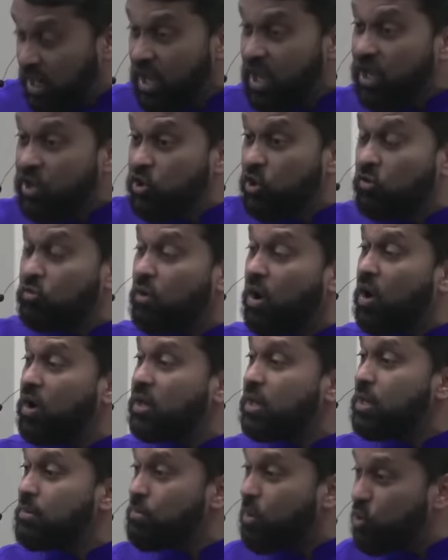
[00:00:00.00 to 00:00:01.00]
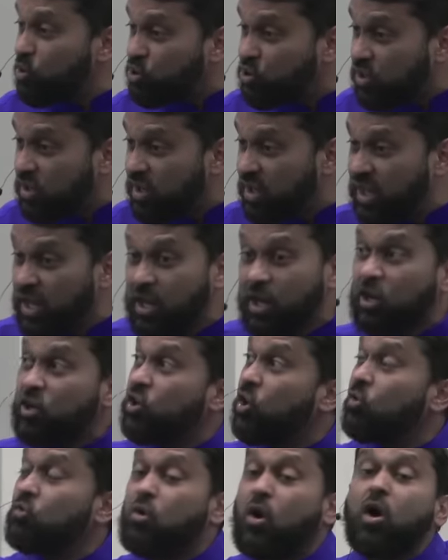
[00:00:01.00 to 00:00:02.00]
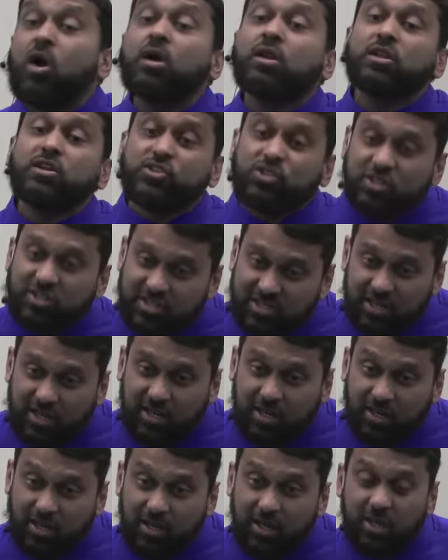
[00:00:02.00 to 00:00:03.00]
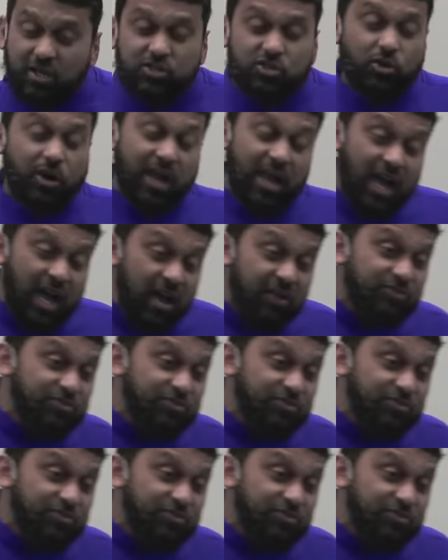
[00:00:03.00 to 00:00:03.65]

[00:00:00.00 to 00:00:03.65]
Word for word: you're wrong emotionally, you're wrong logistically. So I have to